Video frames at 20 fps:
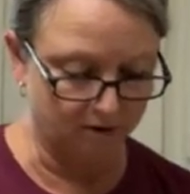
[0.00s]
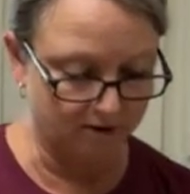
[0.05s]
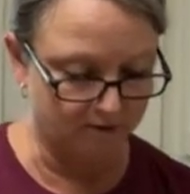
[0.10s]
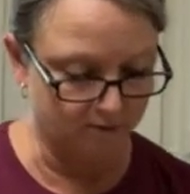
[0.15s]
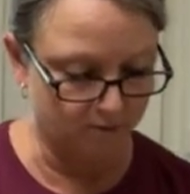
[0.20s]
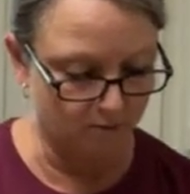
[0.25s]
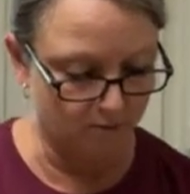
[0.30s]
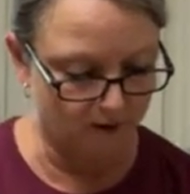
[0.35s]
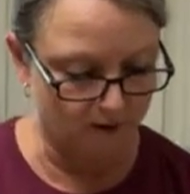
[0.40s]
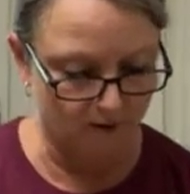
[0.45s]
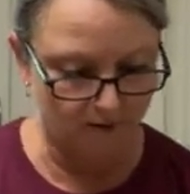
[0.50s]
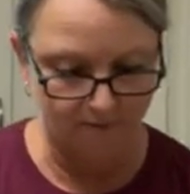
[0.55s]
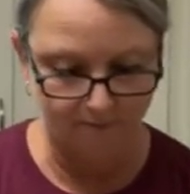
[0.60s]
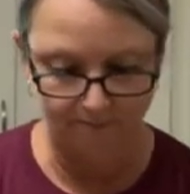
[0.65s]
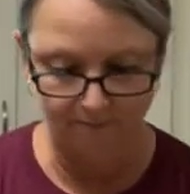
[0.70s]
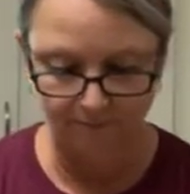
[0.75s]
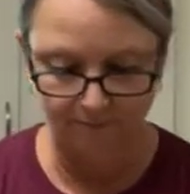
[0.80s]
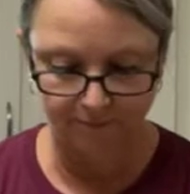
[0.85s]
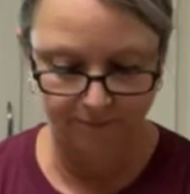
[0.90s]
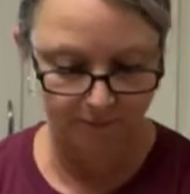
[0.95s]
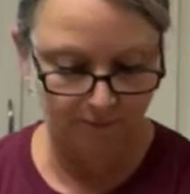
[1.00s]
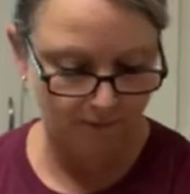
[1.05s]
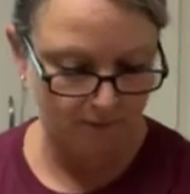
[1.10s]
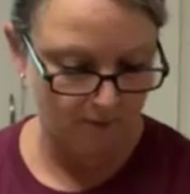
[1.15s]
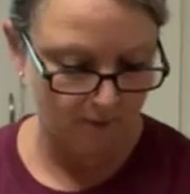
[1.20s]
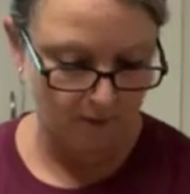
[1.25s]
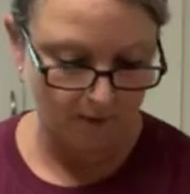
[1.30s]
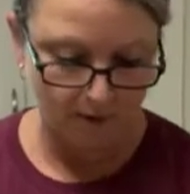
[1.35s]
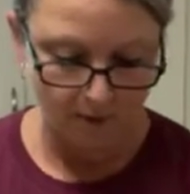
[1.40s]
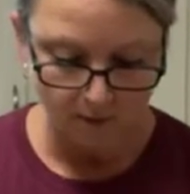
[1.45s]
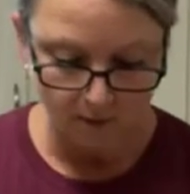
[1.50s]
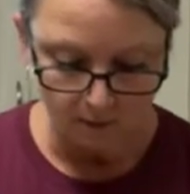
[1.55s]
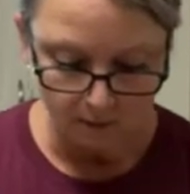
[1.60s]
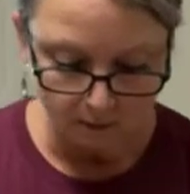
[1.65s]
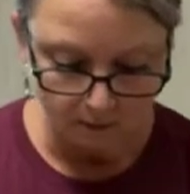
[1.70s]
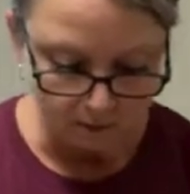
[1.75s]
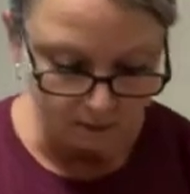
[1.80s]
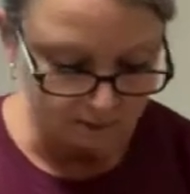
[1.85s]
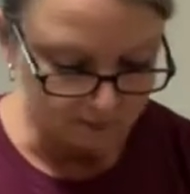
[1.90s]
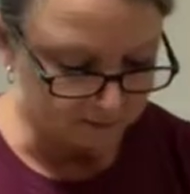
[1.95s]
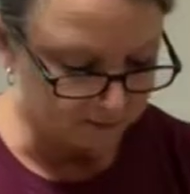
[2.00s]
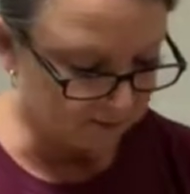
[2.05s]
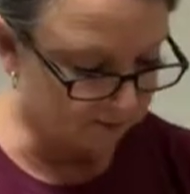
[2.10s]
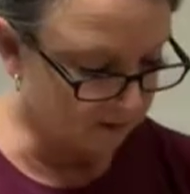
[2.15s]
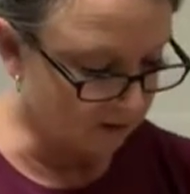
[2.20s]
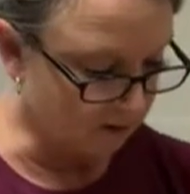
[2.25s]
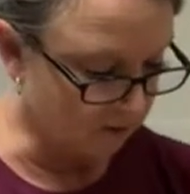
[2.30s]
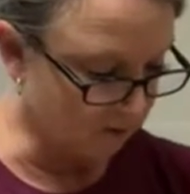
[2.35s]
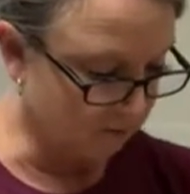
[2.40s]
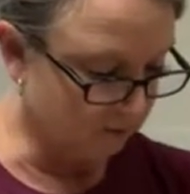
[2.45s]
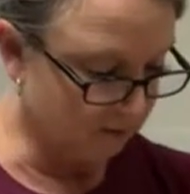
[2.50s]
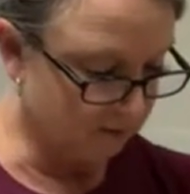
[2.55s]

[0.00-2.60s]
as well. So,